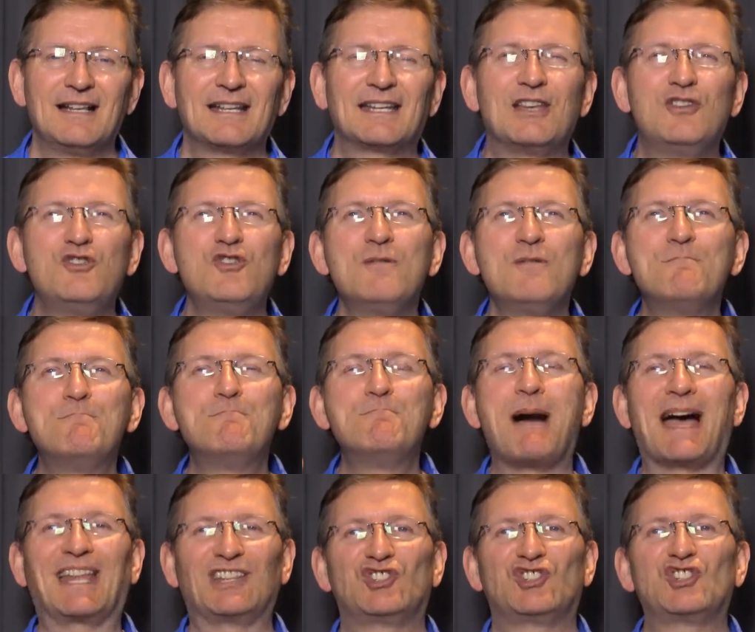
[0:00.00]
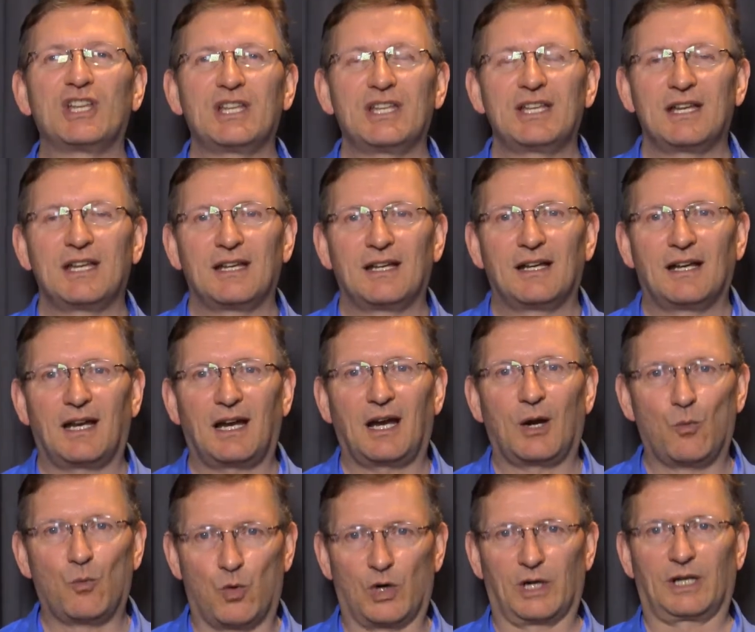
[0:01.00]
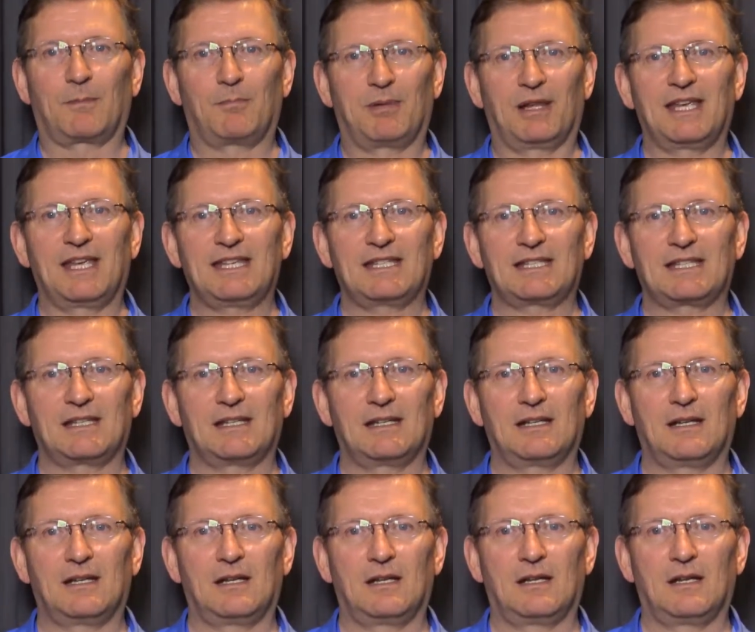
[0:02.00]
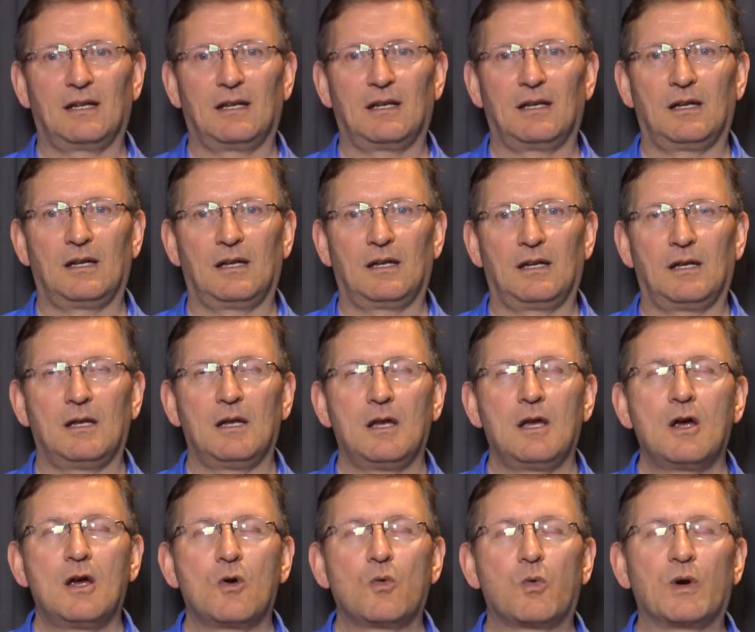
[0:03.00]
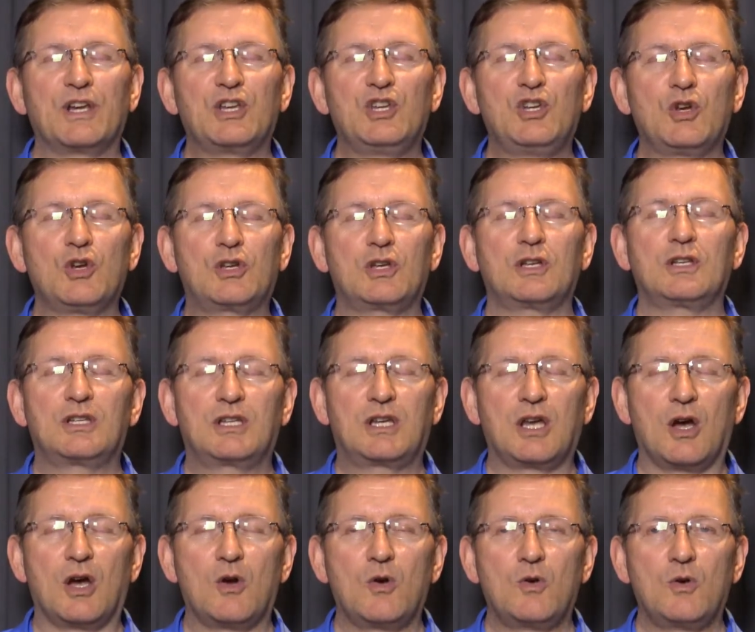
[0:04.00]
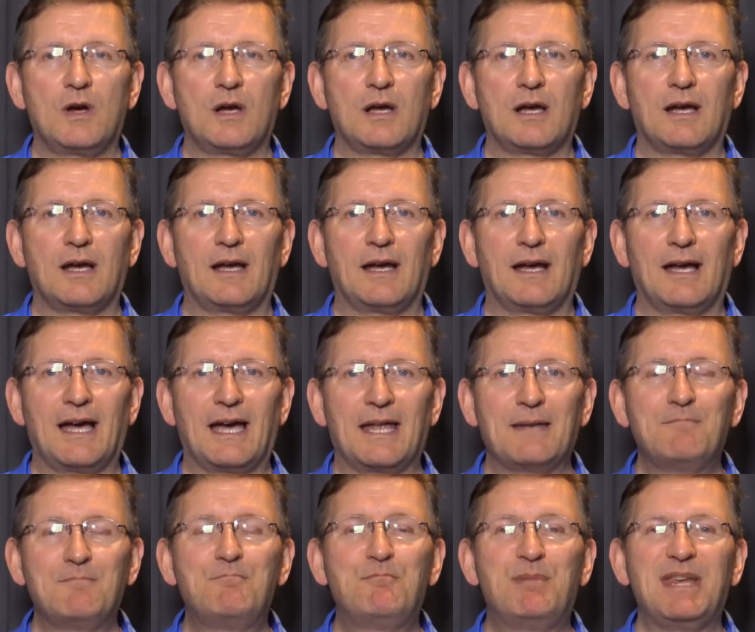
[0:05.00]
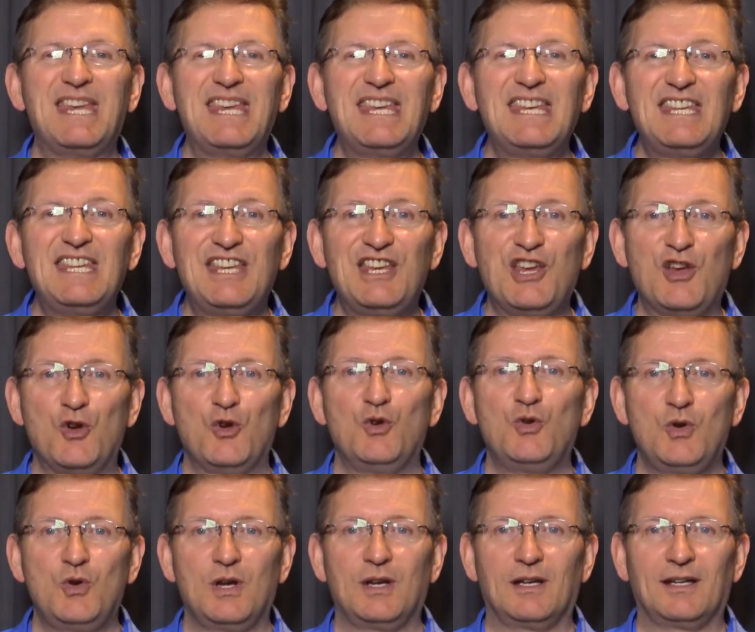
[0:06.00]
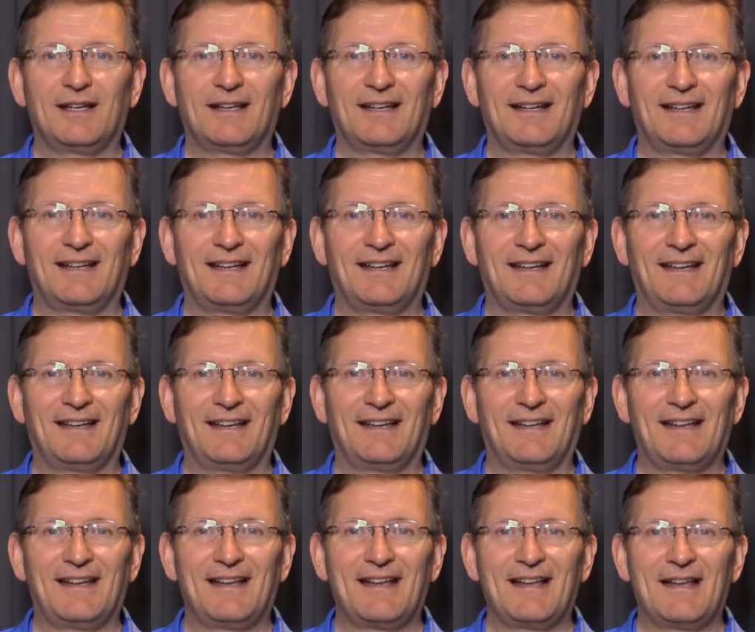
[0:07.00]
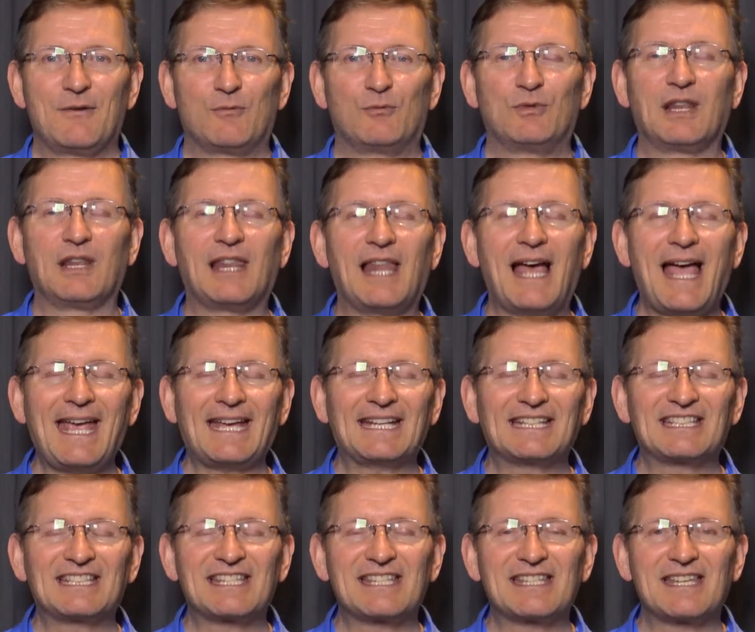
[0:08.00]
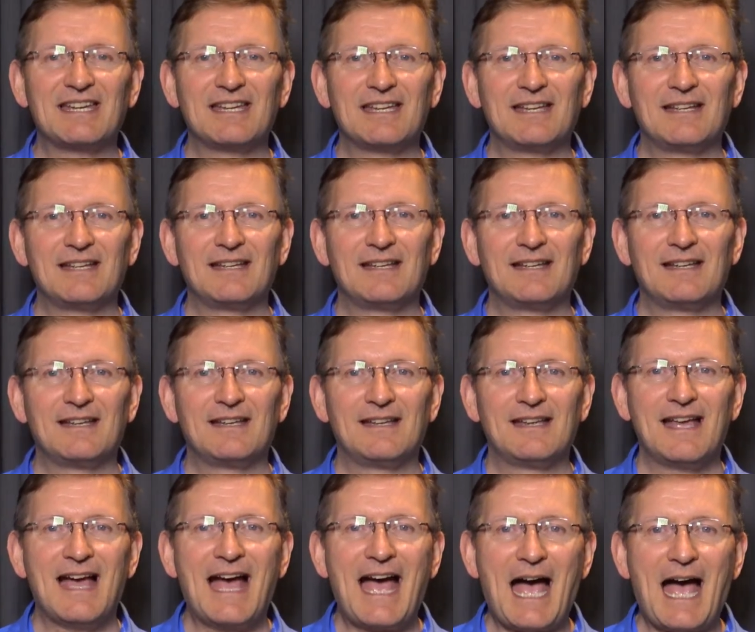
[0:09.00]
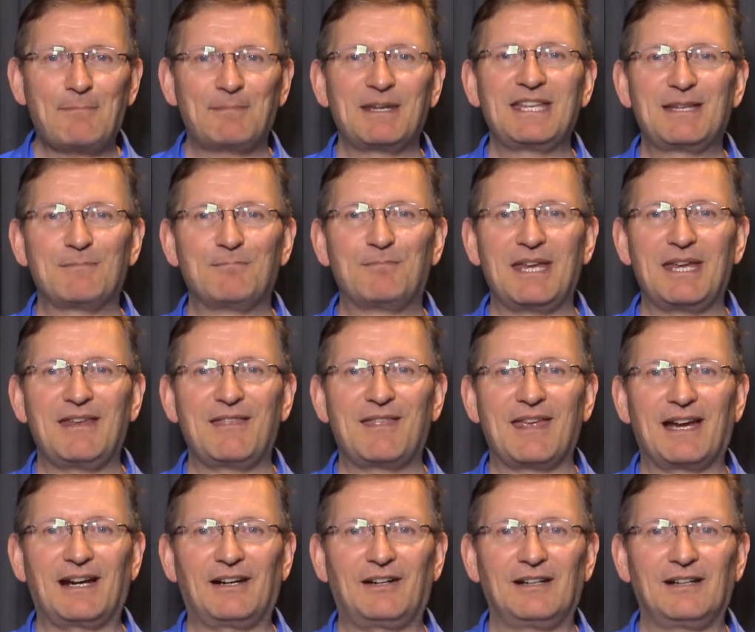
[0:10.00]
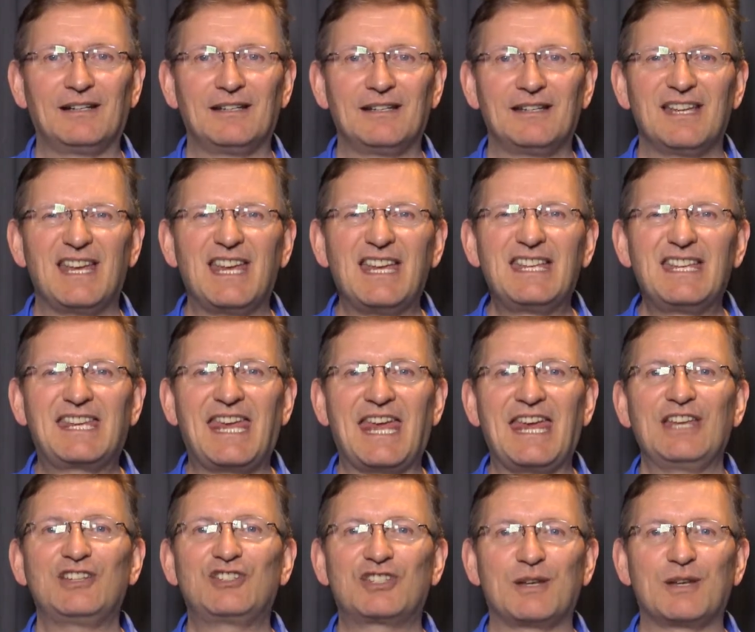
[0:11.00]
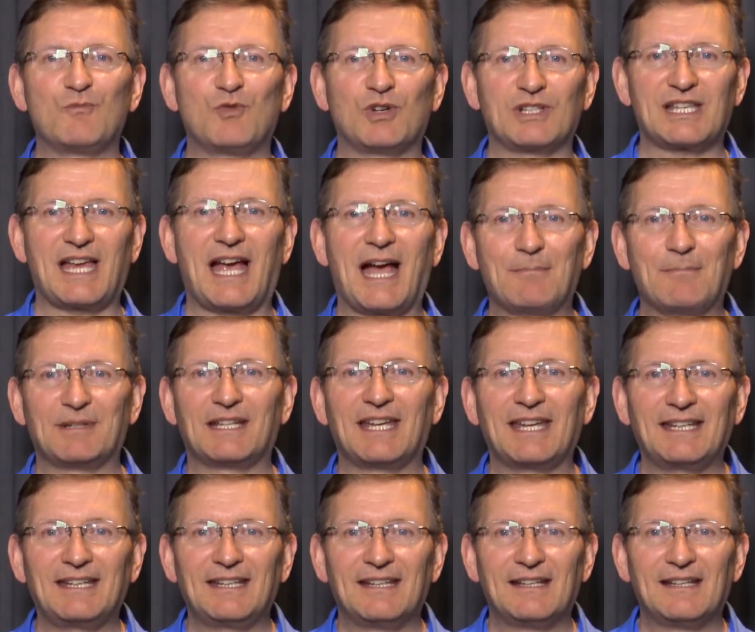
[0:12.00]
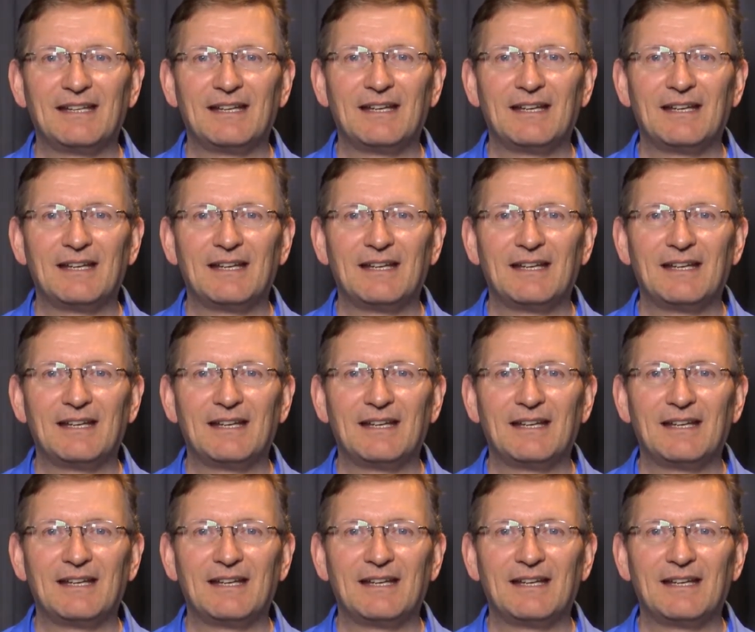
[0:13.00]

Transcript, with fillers: Can you imagine a workplace where you could go and be you, relaxed, happy to be there, engaged in what's happening?